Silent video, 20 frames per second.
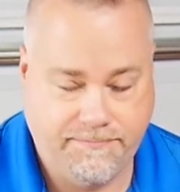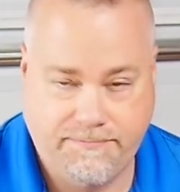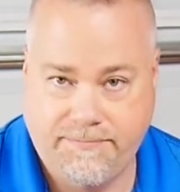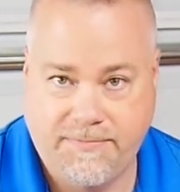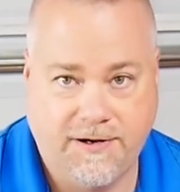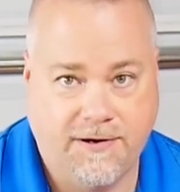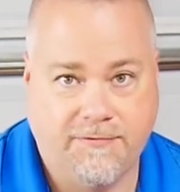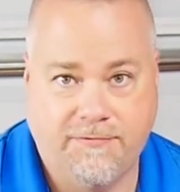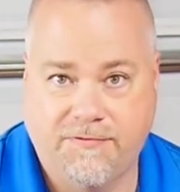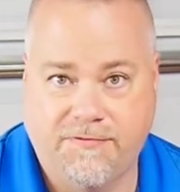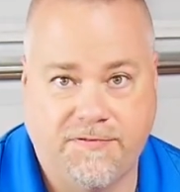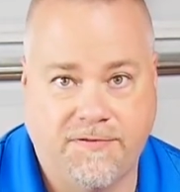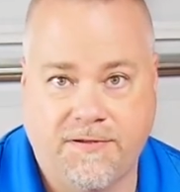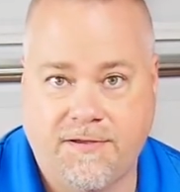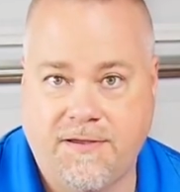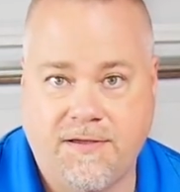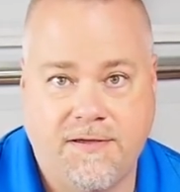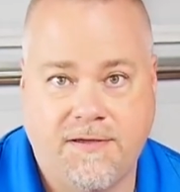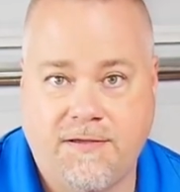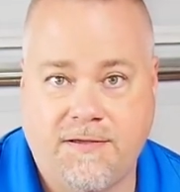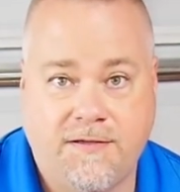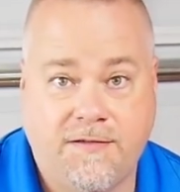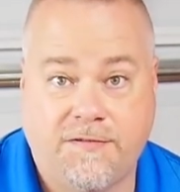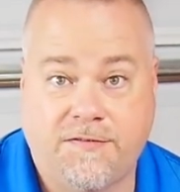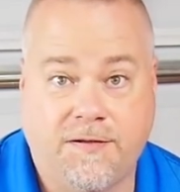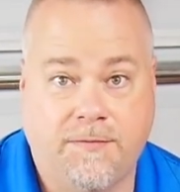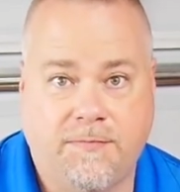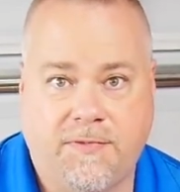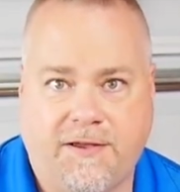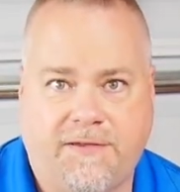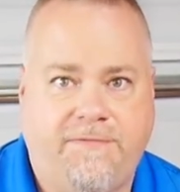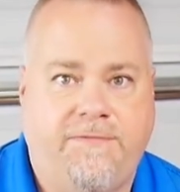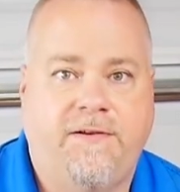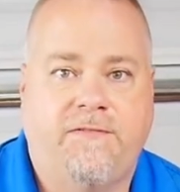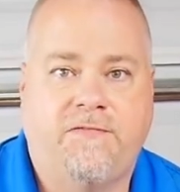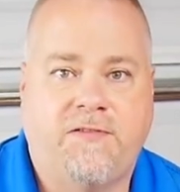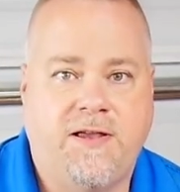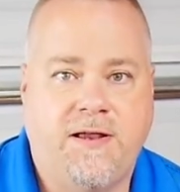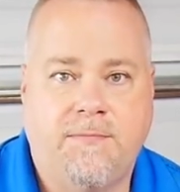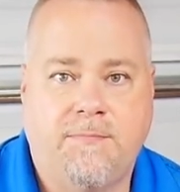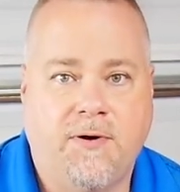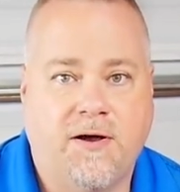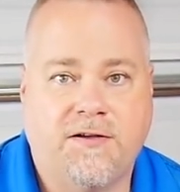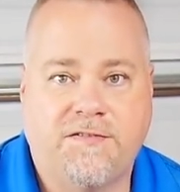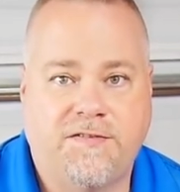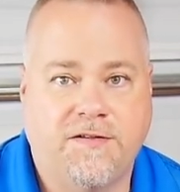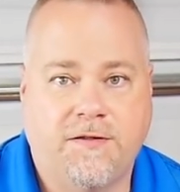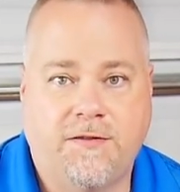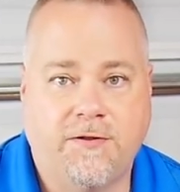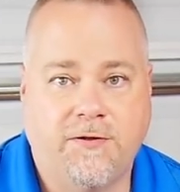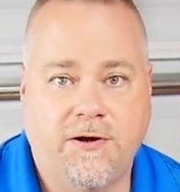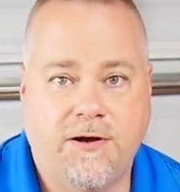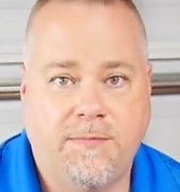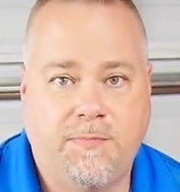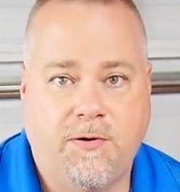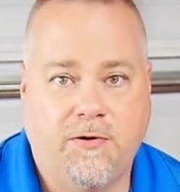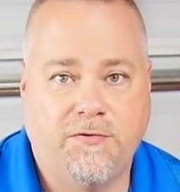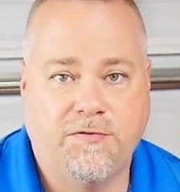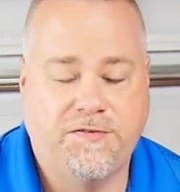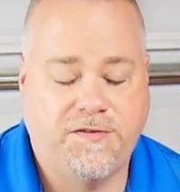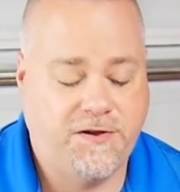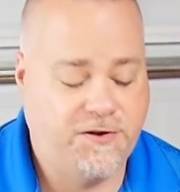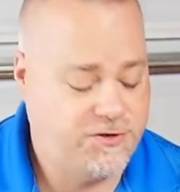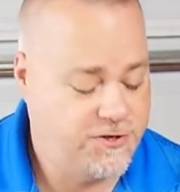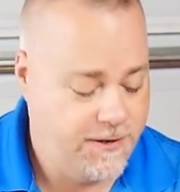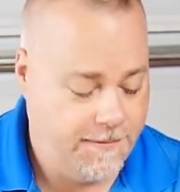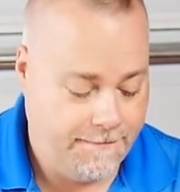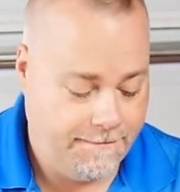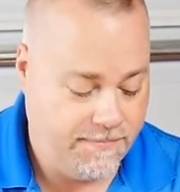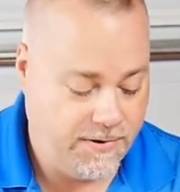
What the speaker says: You know, it was something like 15 bucks including postage.